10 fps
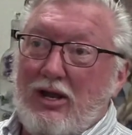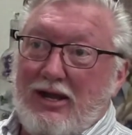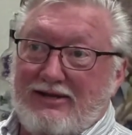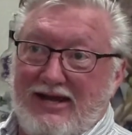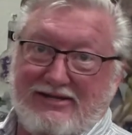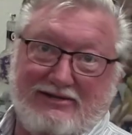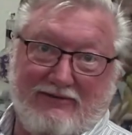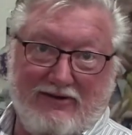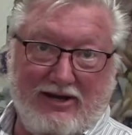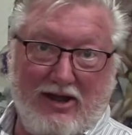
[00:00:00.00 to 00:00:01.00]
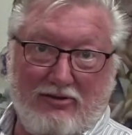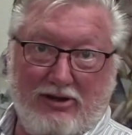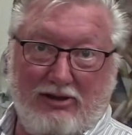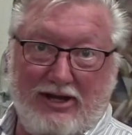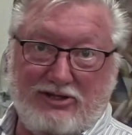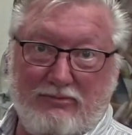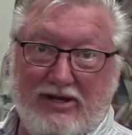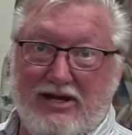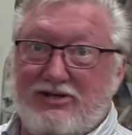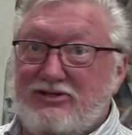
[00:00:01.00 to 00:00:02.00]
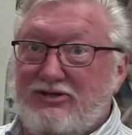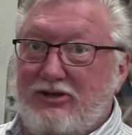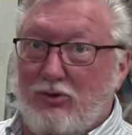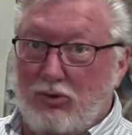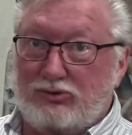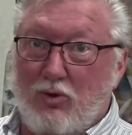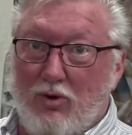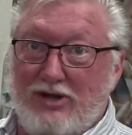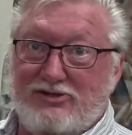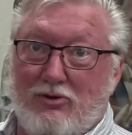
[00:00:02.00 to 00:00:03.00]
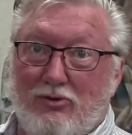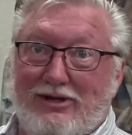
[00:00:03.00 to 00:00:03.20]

It takes a different calculation because the old coins are only